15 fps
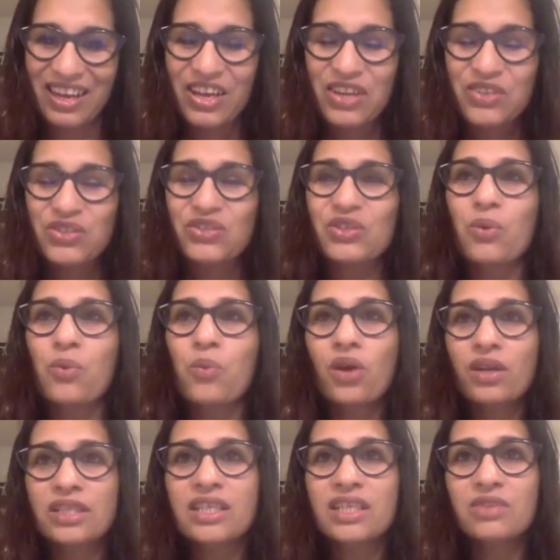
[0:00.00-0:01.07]
So
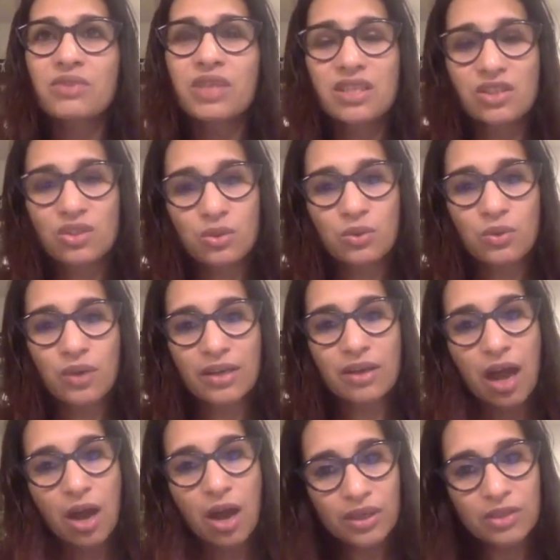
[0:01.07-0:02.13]
what can we do and
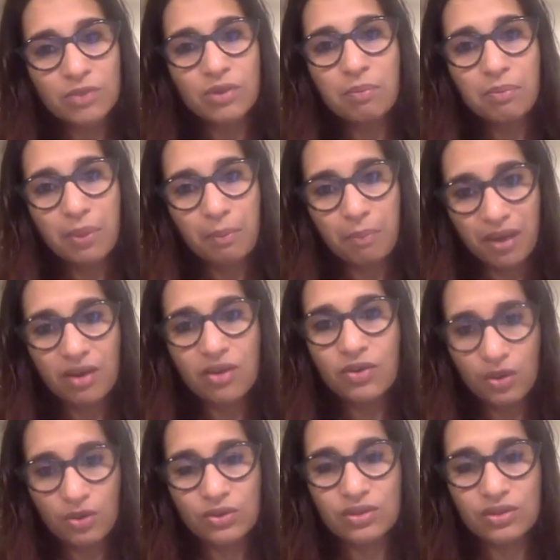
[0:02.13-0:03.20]
how can we prepare
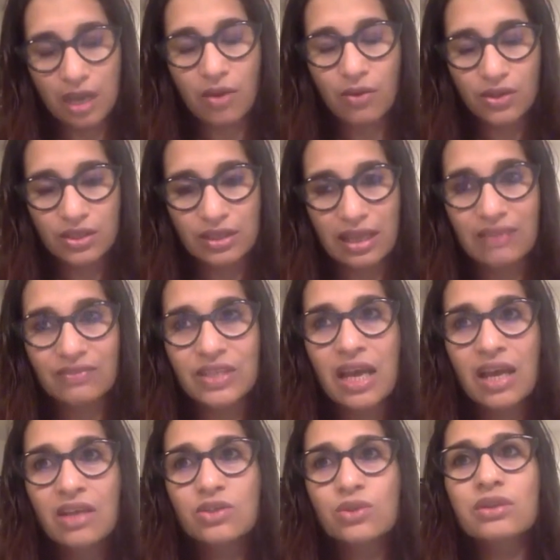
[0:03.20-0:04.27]
ourselves?
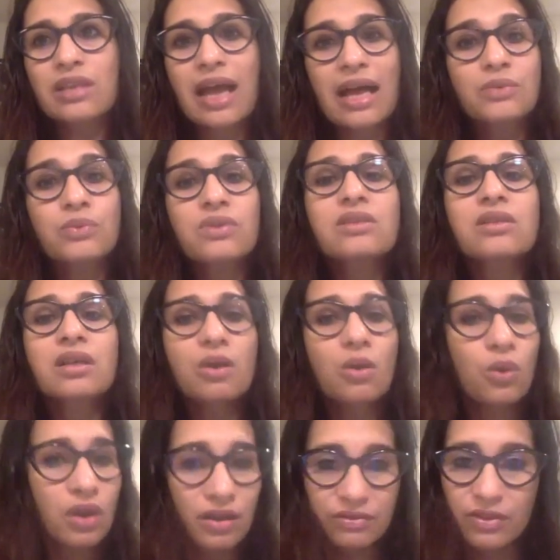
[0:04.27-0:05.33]
So that was the
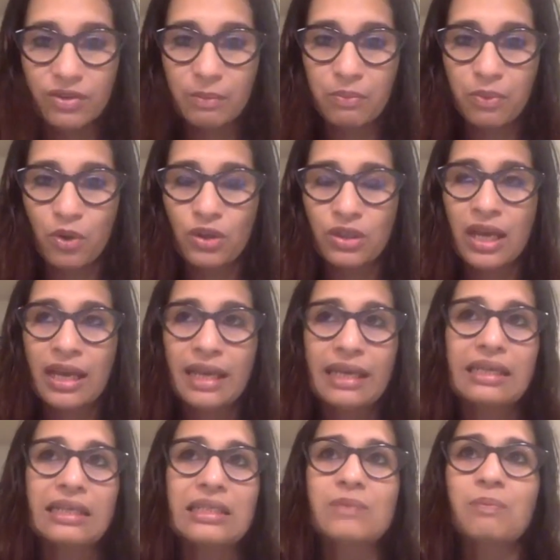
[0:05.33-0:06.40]
goal of the report. It
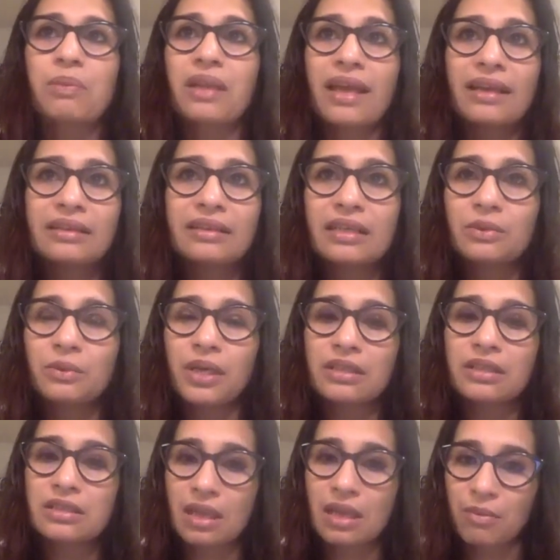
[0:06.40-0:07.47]
is blended with
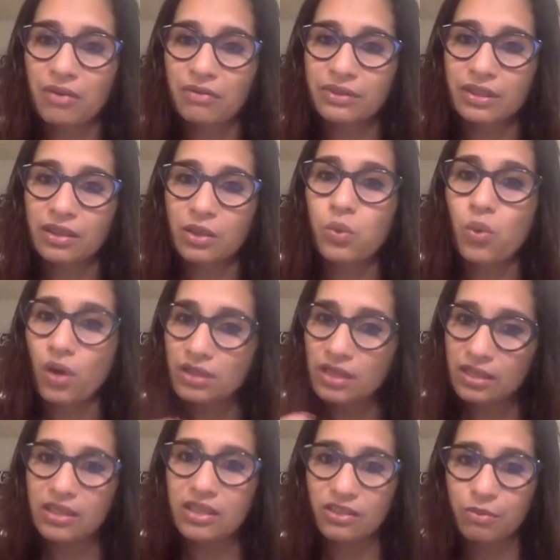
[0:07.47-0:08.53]
some of the
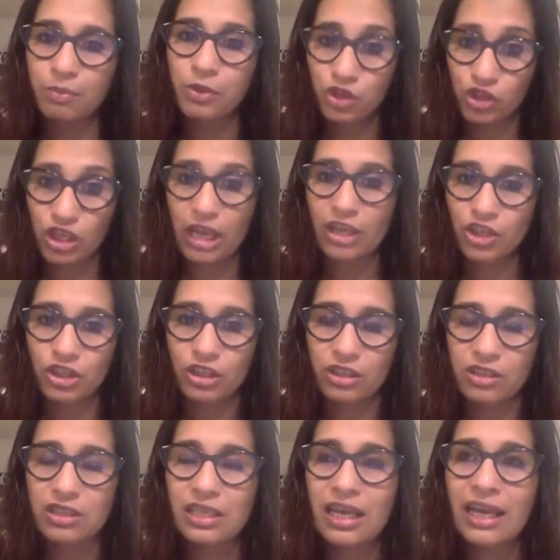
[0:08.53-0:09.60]
quantitative
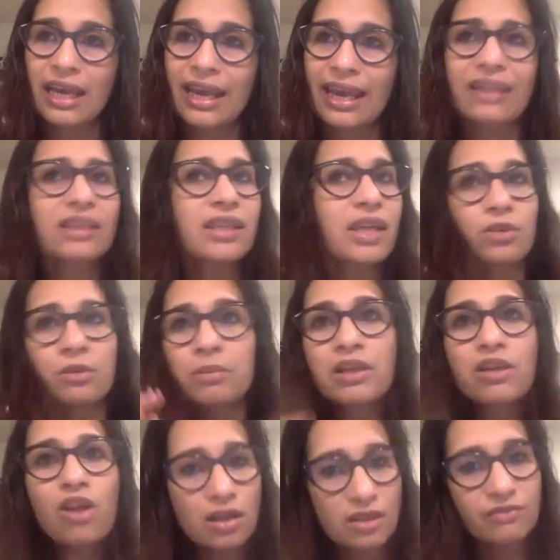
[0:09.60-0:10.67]
projections, and there will be a
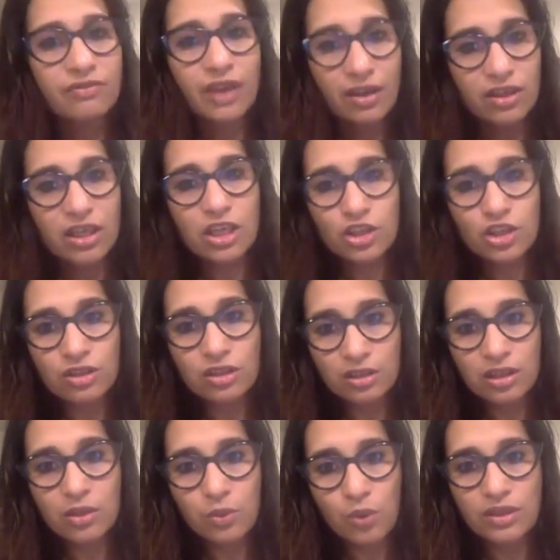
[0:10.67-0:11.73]
lot of variation in the
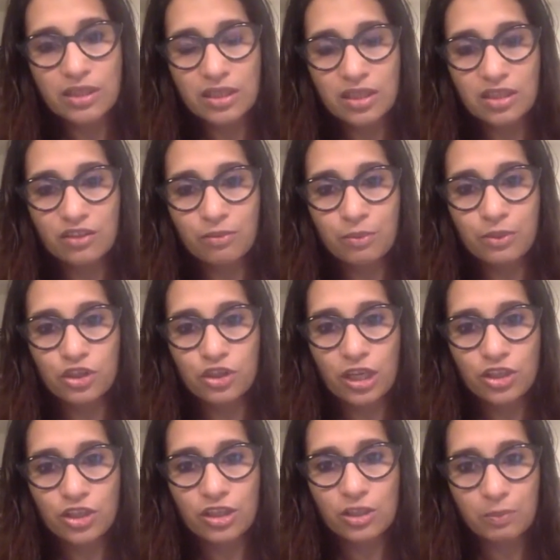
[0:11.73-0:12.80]
quantitative
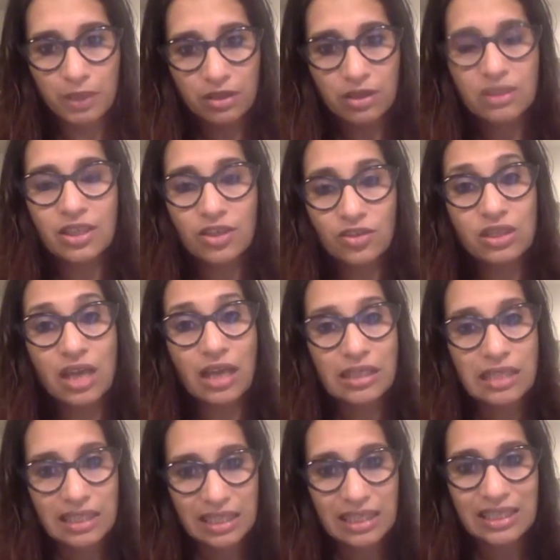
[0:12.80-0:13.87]
projections because there is
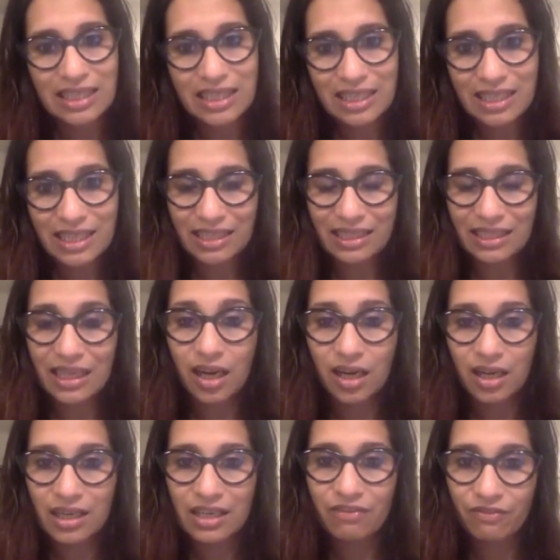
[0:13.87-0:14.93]
uncertainty in the
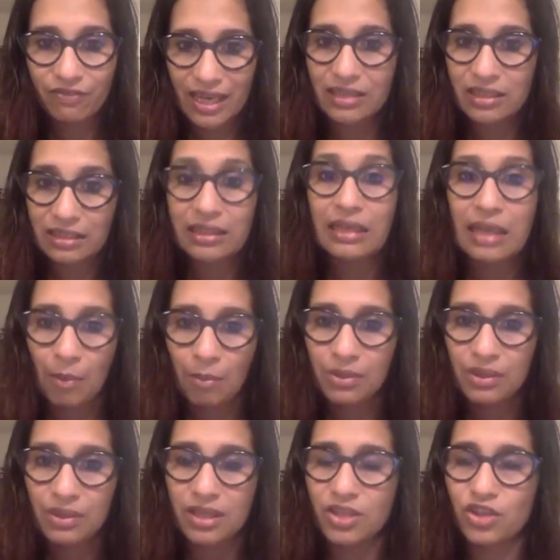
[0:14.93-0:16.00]
early phase in the numbers
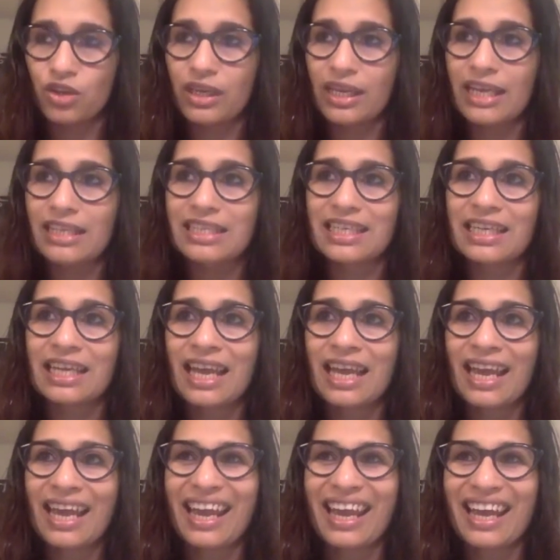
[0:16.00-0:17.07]
that you're getting.
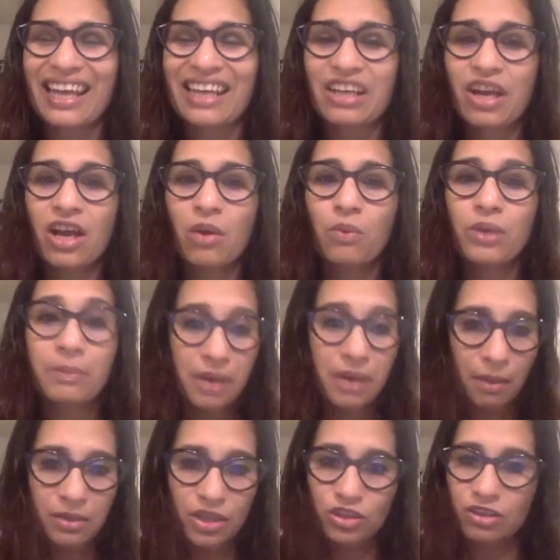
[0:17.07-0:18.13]
And we
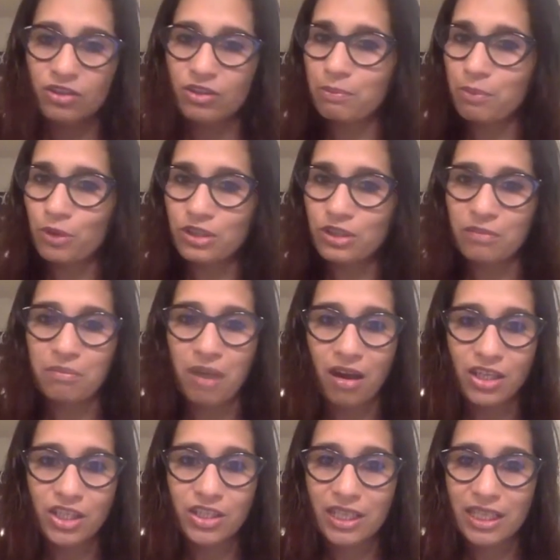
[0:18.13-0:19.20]
published the report on March
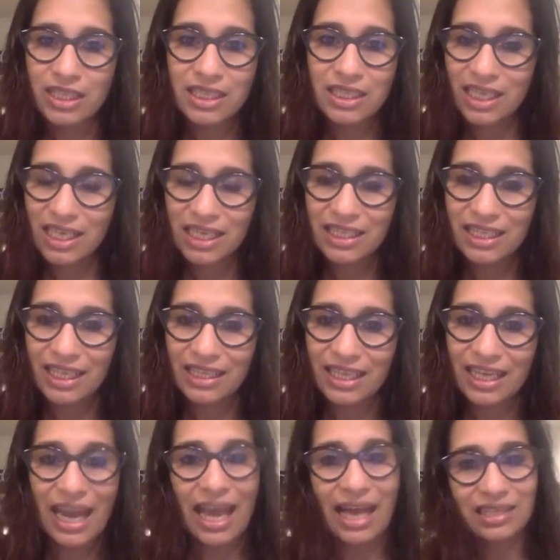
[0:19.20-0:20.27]
16th, and then
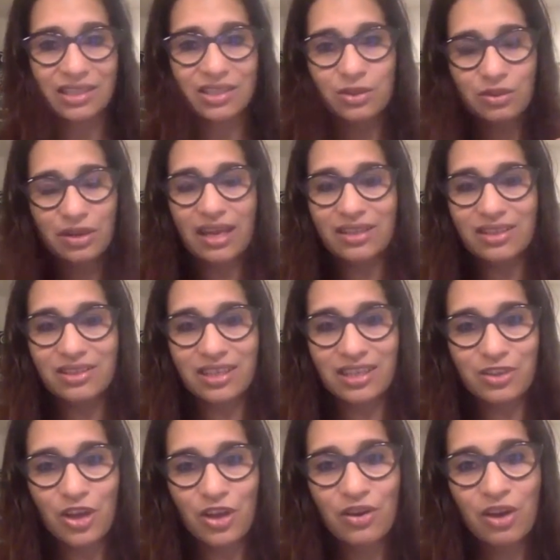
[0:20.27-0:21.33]
as soon as
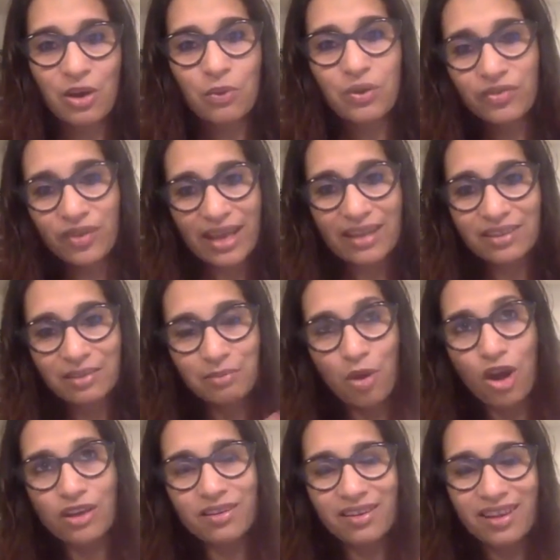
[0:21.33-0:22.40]
we ran the
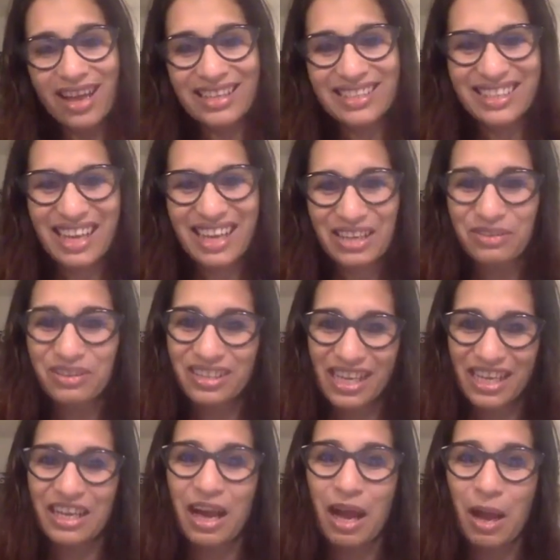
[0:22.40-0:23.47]
model last night with
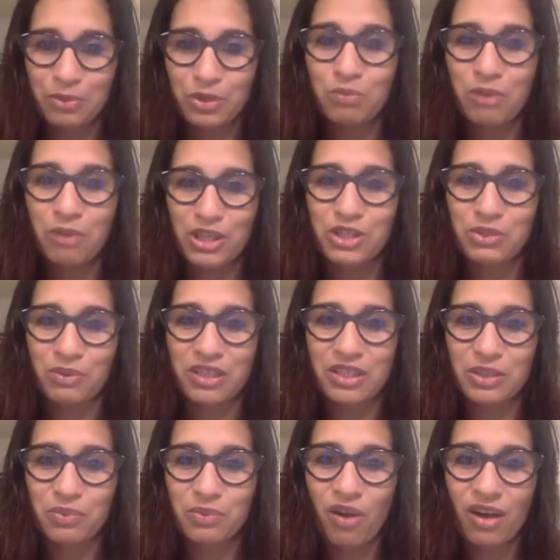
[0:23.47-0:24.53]
data up to March
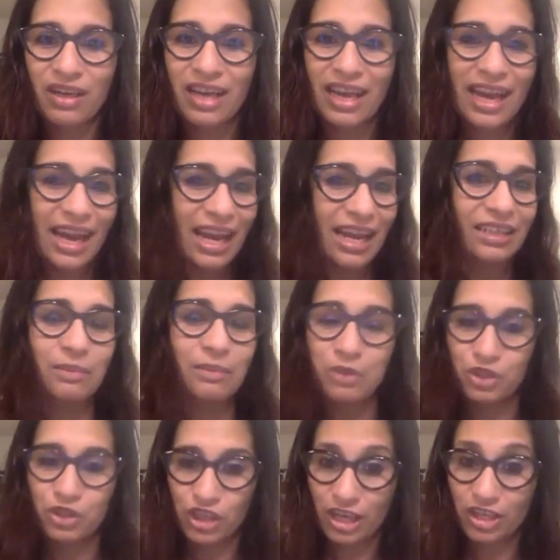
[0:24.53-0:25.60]
21, and the
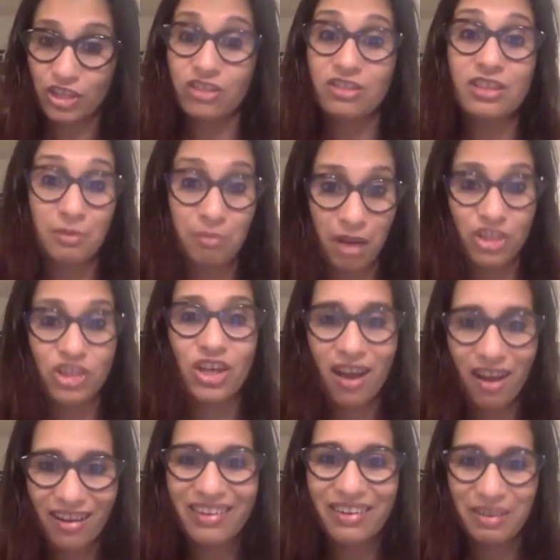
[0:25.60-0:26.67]
projections are much
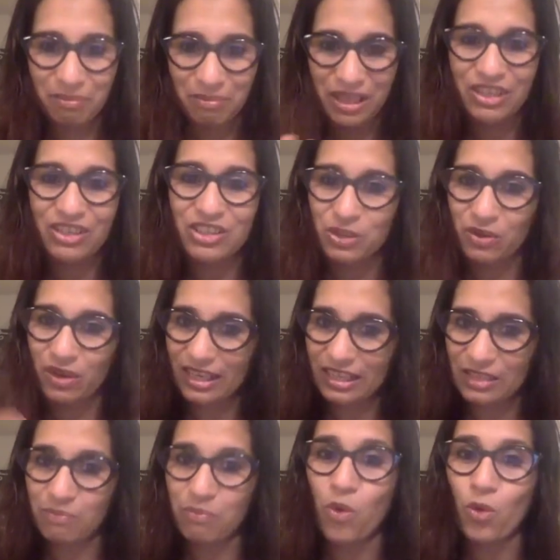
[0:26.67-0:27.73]
higher because you are
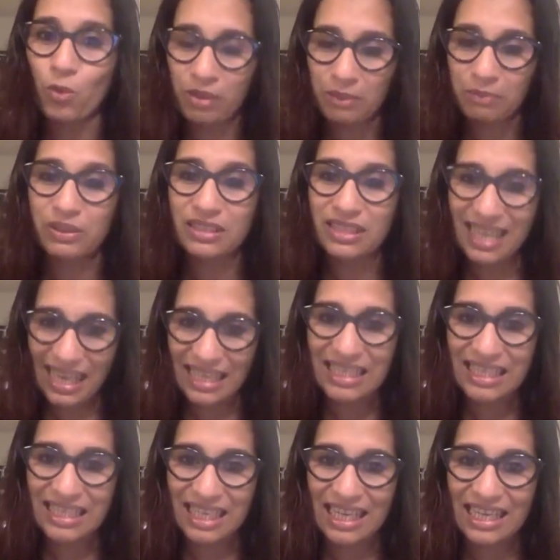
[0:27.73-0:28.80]
getting more people
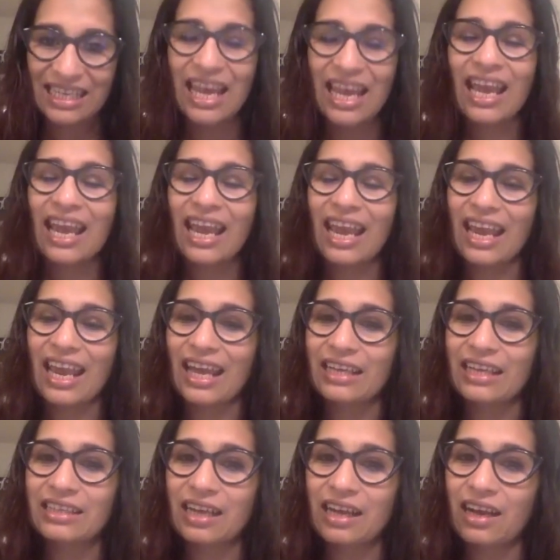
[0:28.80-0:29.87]
tested, and